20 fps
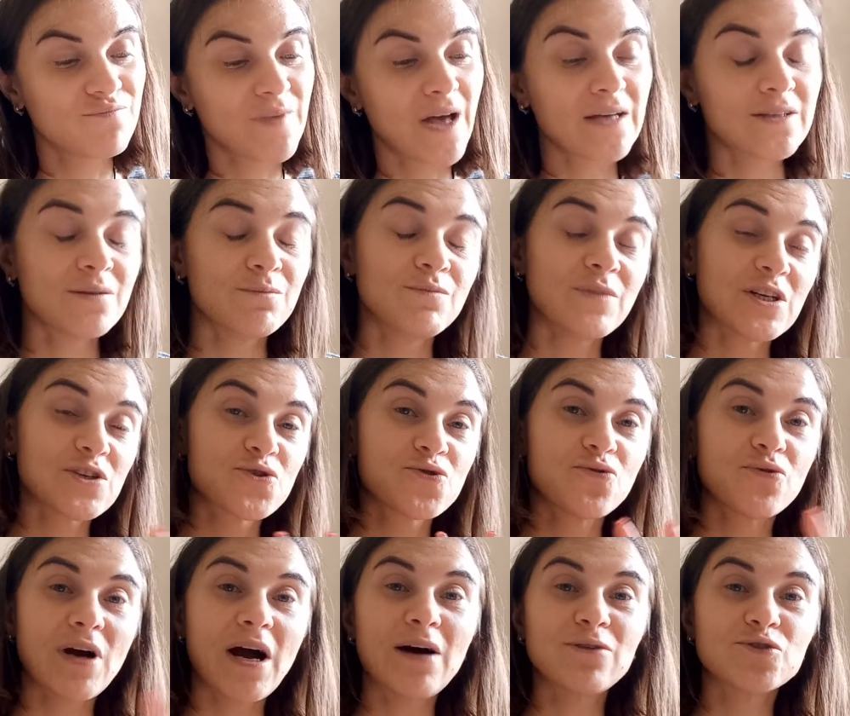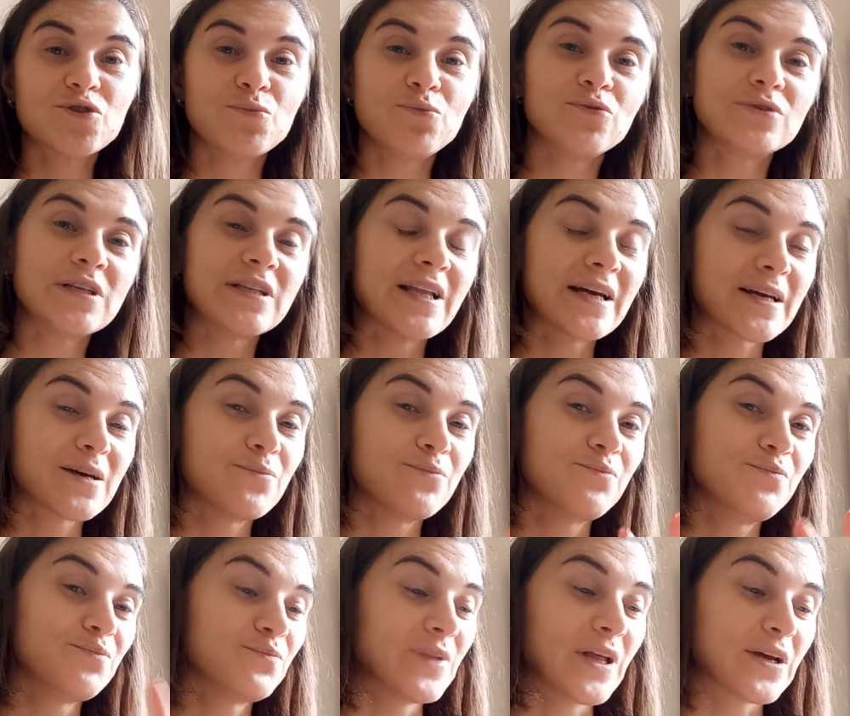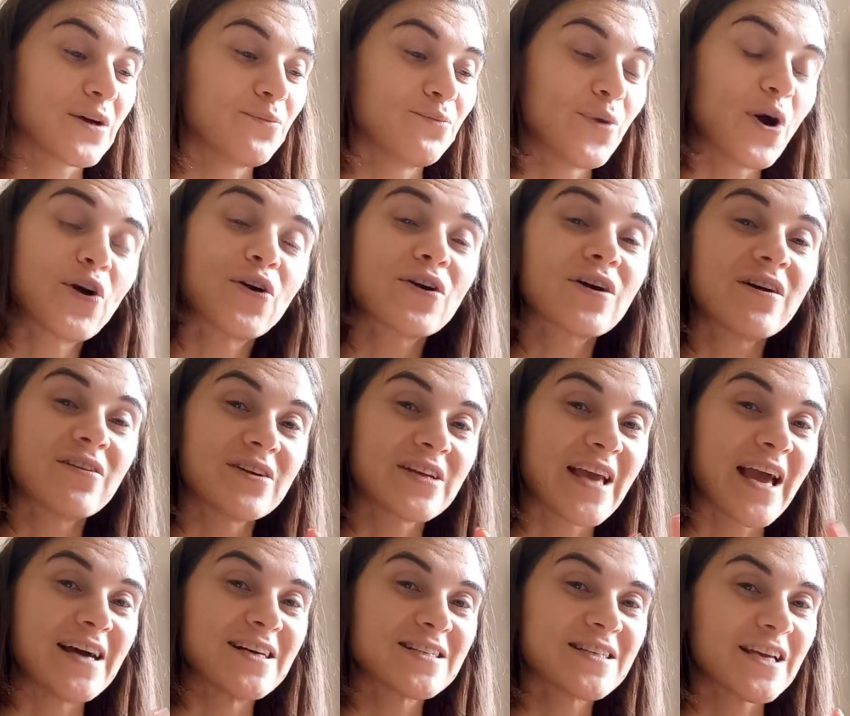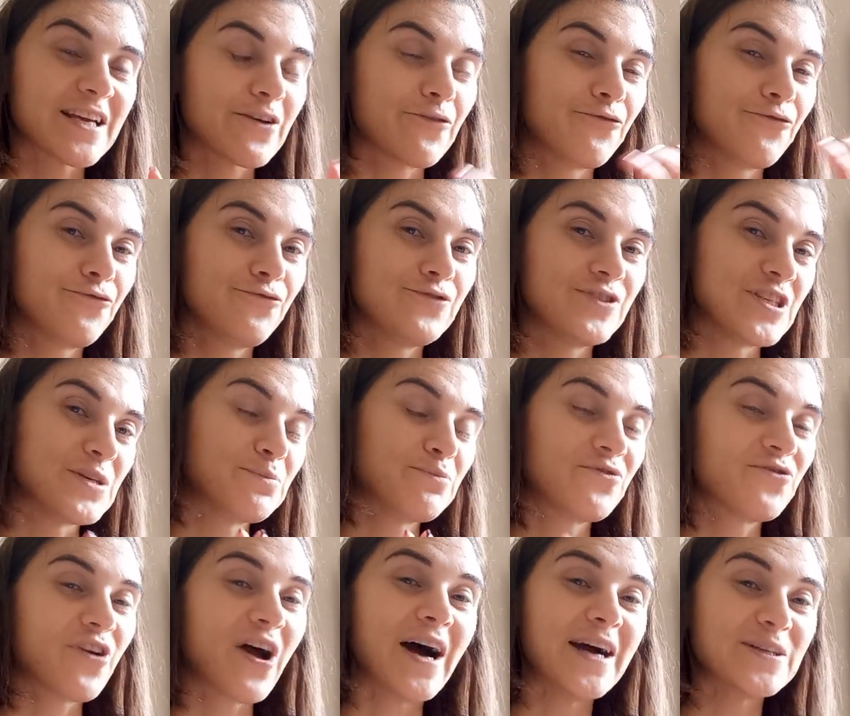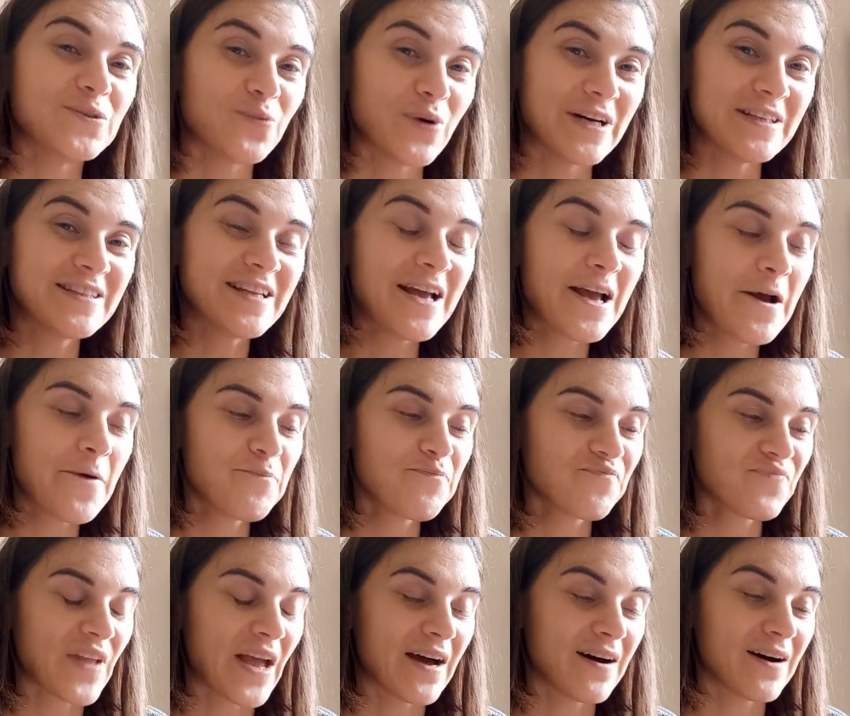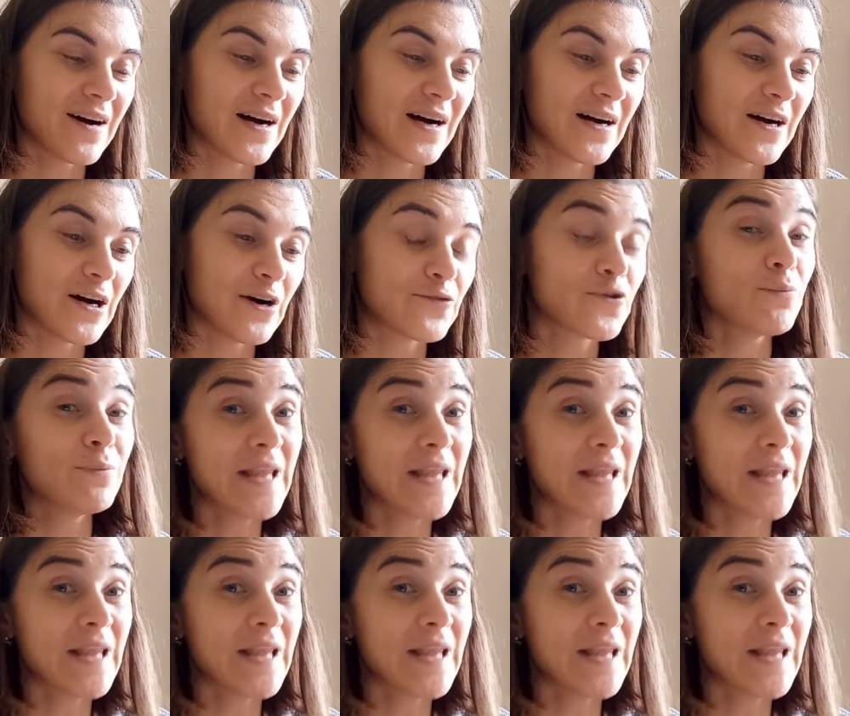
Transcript: I'm not sure how to put it, like a burger, yes, like a deep fried one from